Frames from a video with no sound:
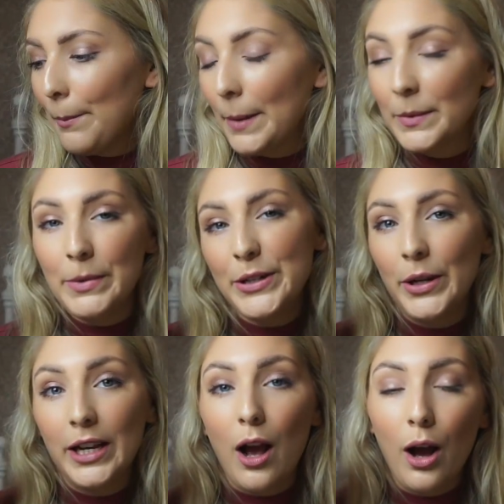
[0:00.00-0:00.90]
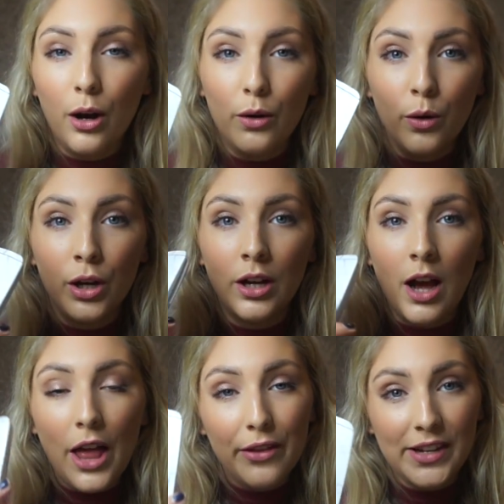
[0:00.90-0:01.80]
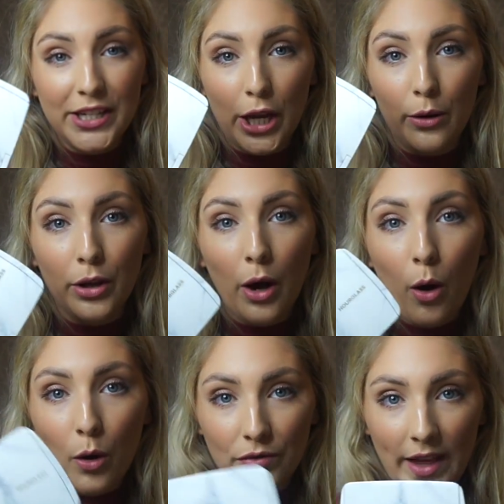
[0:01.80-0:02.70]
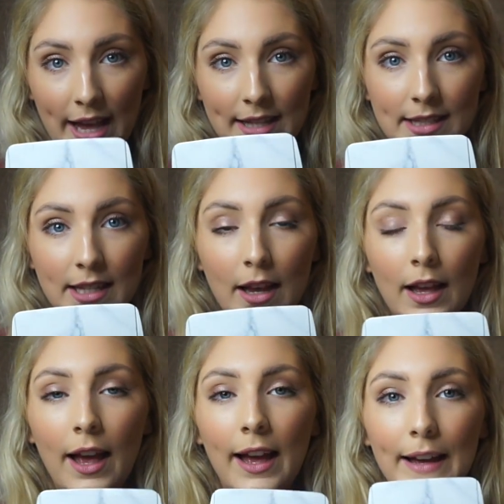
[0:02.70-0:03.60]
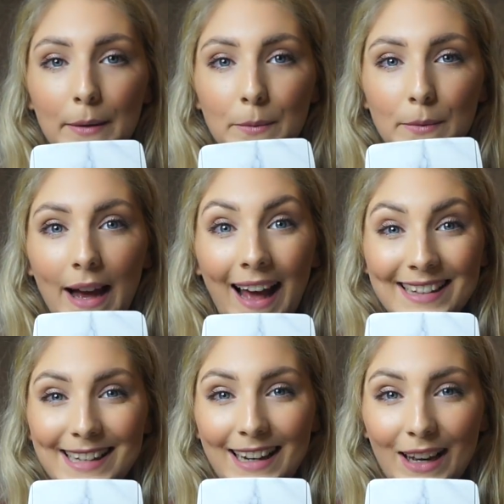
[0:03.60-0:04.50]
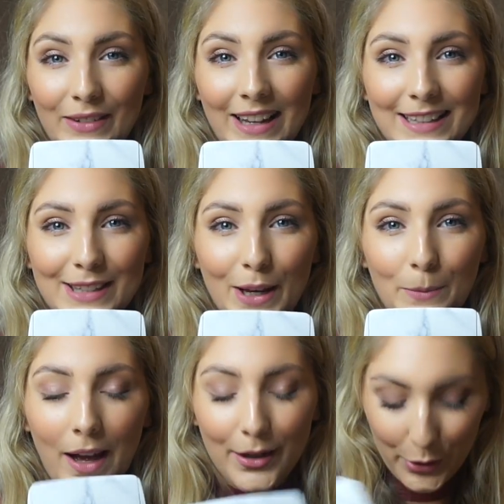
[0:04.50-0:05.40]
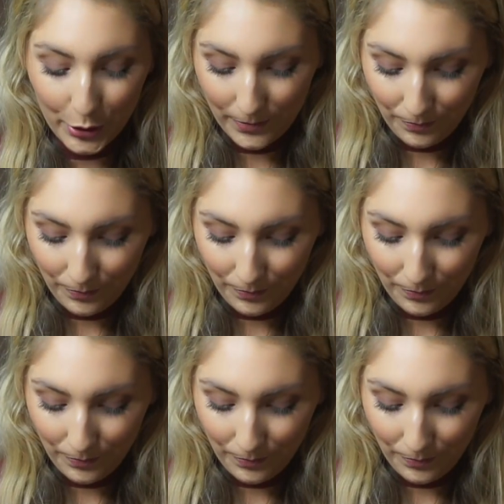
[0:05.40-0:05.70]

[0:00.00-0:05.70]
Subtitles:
But I'm going to be doing a whole other video on this as I love it so much.